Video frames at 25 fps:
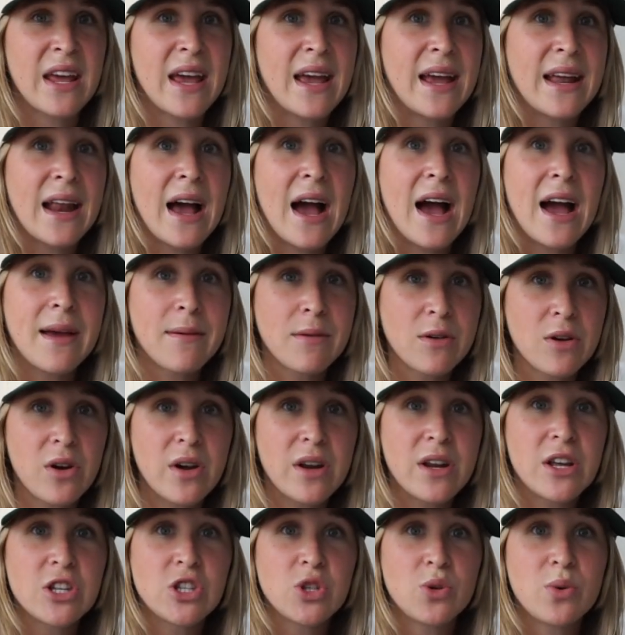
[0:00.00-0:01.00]
And I'm going
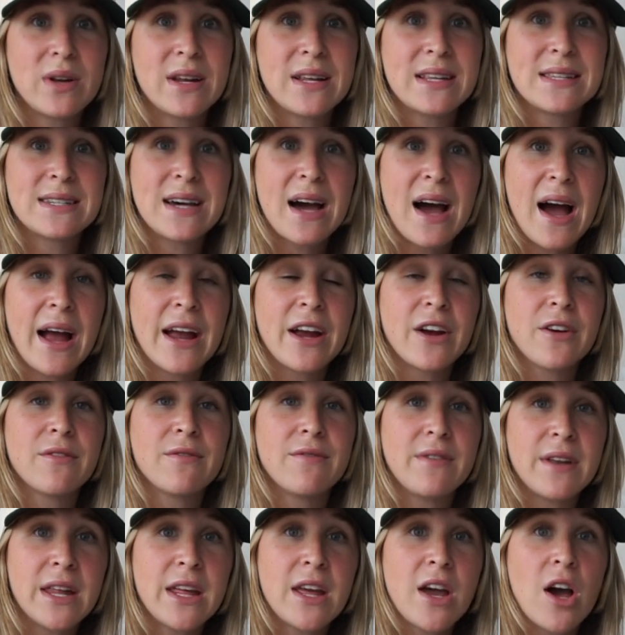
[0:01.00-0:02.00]
to do an entire
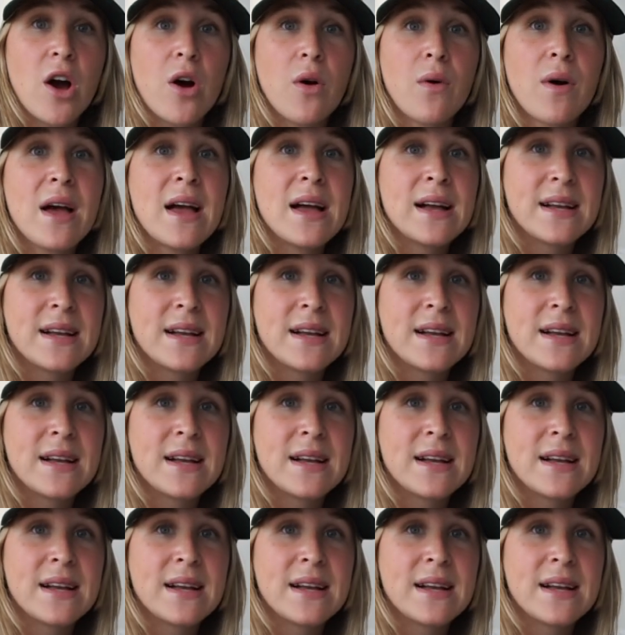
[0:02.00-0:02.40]
video